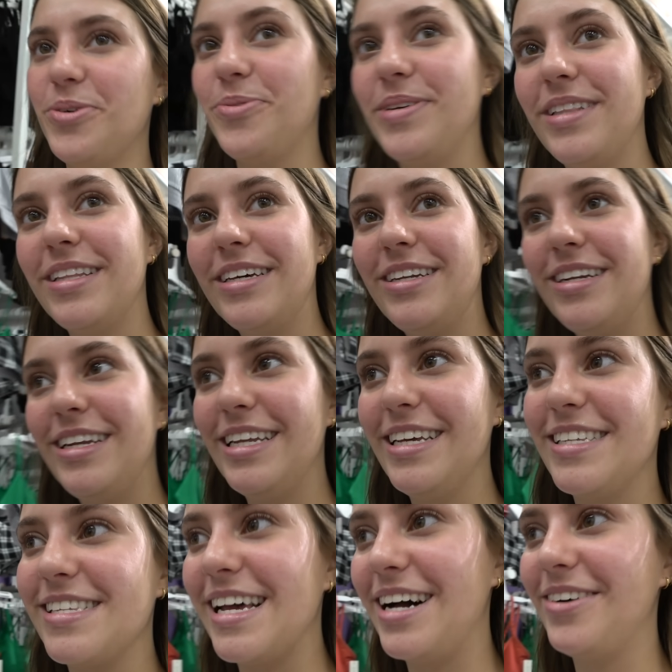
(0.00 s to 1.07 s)
We
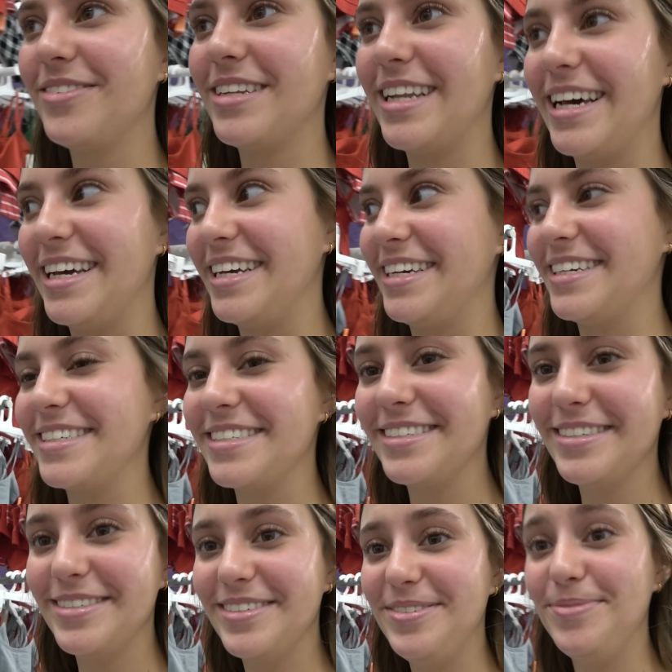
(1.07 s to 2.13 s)
literally sound like
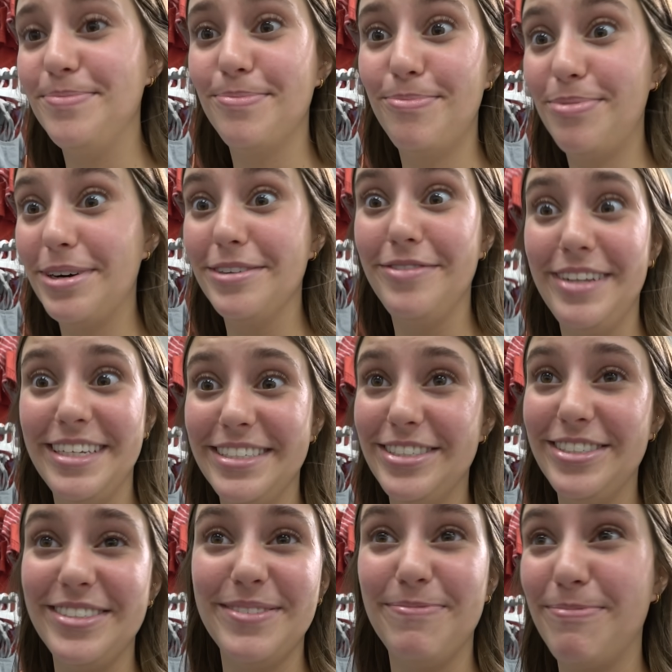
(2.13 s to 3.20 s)

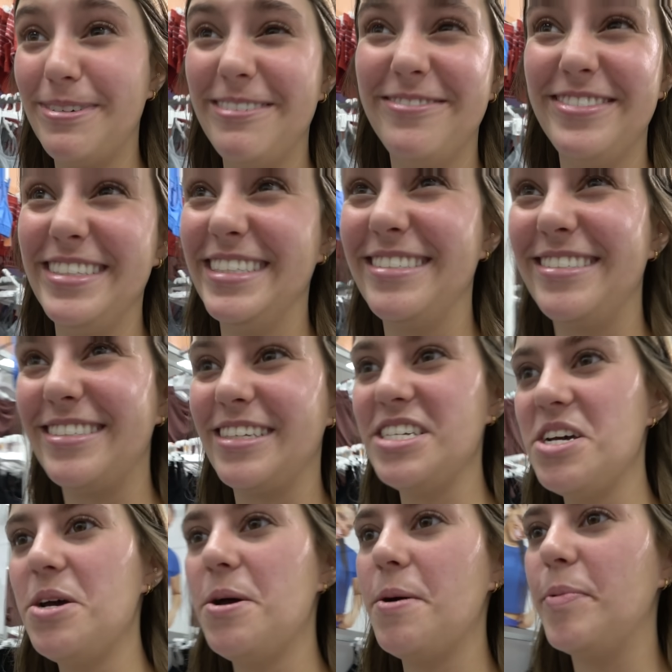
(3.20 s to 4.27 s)
privilege.
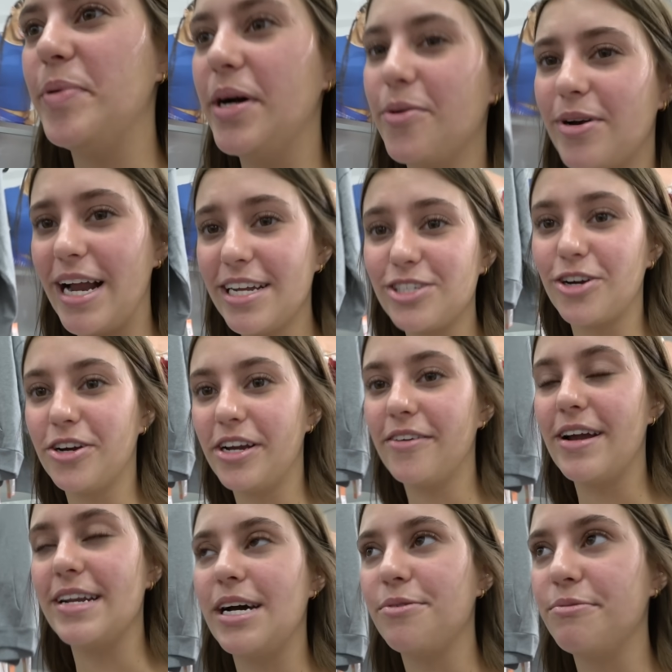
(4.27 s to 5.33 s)
But we're at
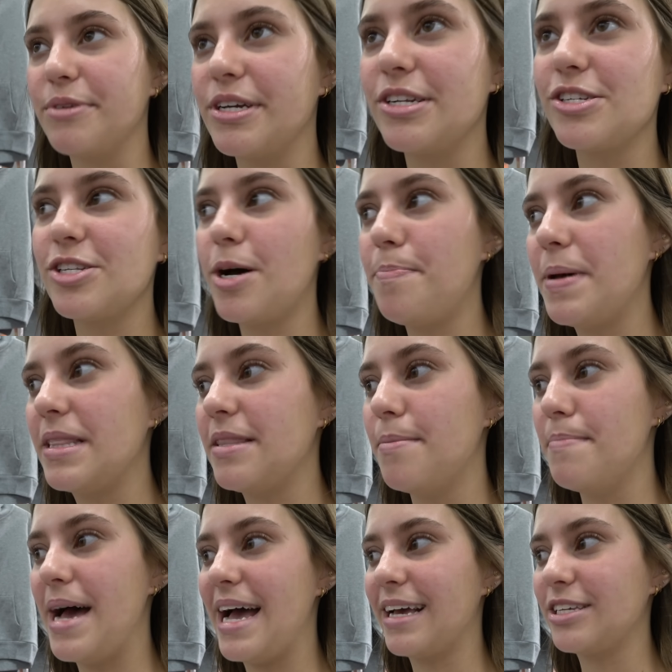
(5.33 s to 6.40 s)
Target right now. We were going to stop at the
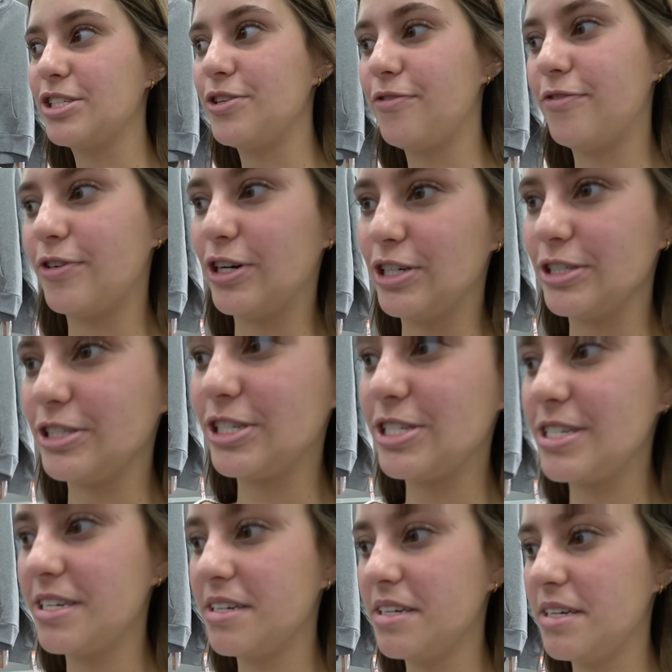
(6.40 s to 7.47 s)
Max
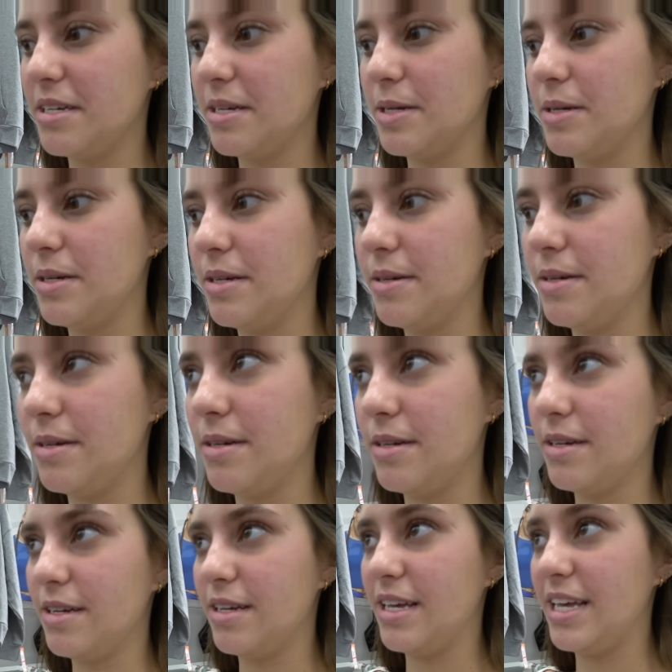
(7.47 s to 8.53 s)
first. But then I forgot.